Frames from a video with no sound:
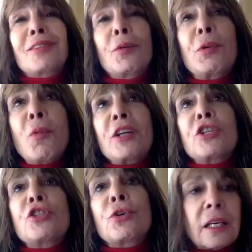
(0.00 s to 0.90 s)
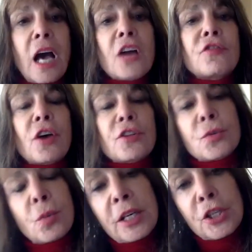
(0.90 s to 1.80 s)
we want to do Godfathers
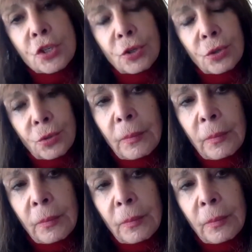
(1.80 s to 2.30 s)
1 and 2.